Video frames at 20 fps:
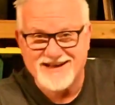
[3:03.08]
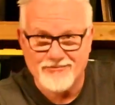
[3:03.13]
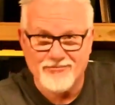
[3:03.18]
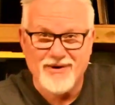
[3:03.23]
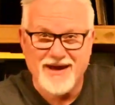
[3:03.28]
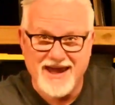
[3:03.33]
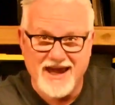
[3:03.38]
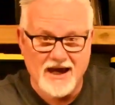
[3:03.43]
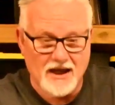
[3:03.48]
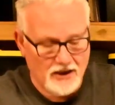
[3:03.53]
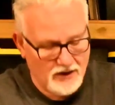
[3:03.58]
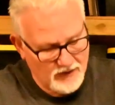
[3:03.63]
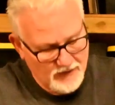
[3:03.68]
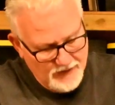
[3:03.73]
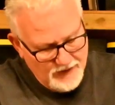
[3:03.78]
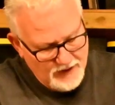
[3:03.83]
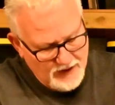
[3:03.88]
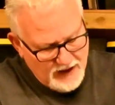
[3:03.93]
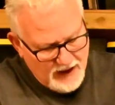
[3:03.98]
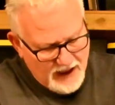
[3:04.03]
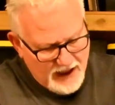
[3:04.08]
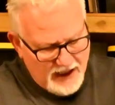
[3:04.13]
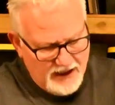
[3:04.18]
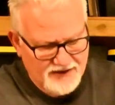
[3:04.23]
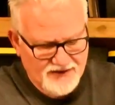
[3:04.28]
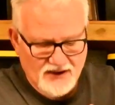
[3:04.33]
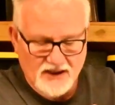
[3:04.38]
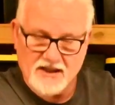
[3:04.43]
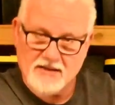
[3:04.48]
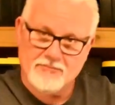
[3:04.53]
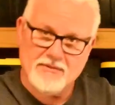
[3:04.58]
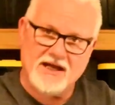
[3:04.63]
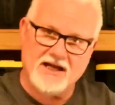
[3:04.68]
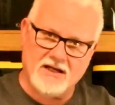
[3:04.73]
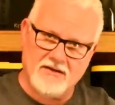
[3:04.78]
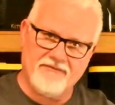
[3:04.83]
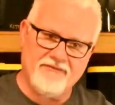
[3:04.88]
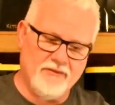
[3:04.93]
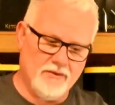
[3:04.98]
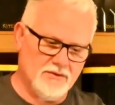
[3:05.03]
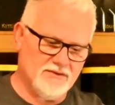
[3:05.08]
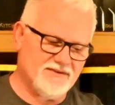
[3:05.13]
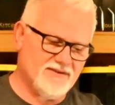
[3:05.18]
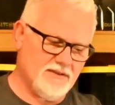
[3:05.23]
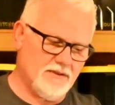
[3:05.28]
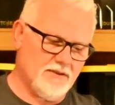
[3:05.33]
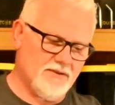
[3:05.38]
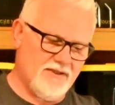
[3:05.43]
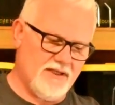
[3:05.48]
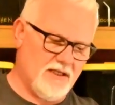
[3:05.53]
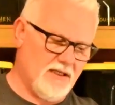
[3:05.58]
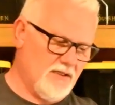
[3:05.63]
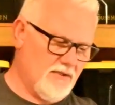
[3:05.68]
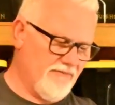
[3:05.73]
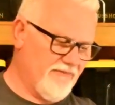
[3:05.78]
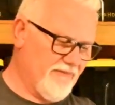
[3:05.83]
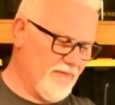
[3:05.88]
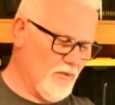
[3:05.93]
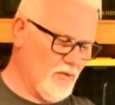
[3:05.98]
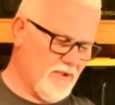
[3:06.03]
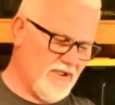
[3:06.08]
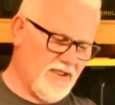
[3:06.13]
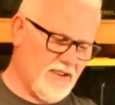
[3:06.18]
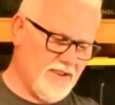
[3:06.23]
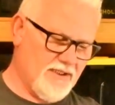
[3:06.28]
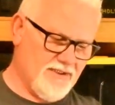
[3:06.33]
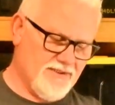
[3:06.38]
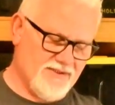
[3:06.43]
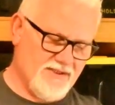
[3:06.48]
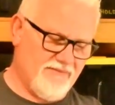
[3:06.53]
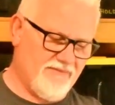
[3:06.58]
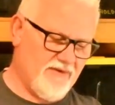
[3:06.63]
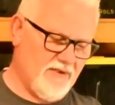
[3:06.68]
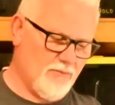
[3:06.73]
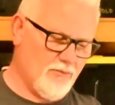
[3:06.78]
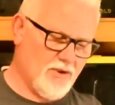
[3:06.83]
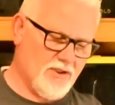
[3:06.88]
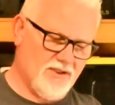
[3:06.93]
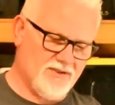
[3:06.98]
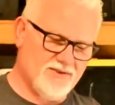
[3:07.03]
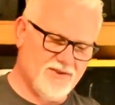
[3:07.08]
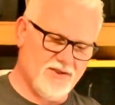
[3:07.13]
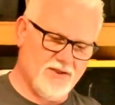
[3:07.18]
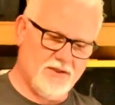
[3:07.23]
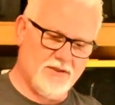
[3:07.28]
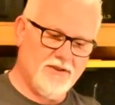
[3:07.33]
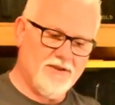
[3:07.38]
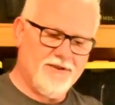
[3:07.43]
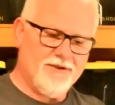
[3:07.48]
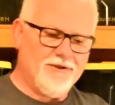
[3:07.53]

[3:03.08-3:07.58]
zip out, so you can make a full cylinder of 40 litres if you wanted to.